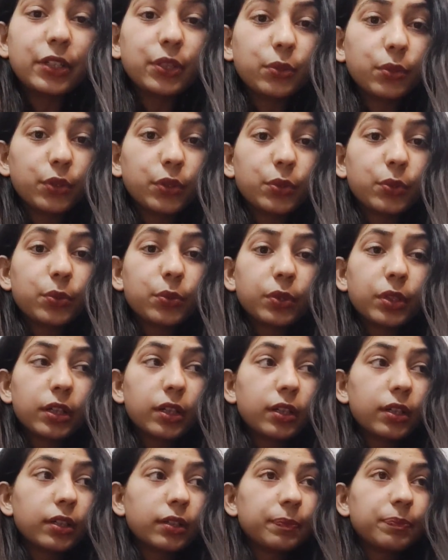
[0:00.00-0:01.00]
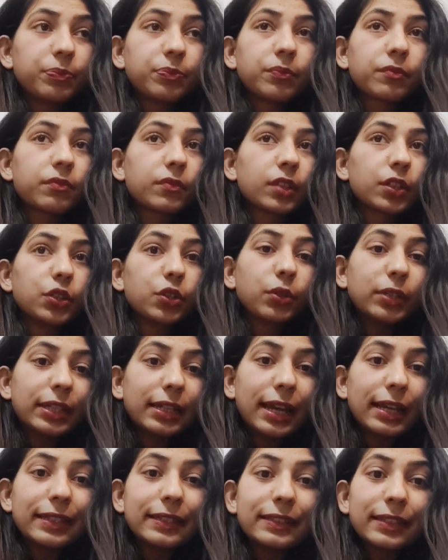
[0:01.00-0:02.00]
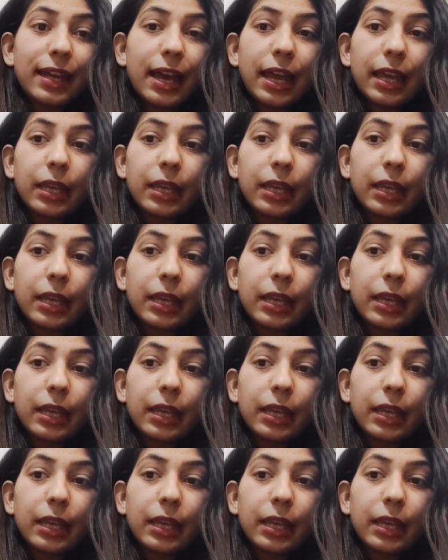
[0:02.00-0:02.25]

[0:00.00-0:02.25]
to utilize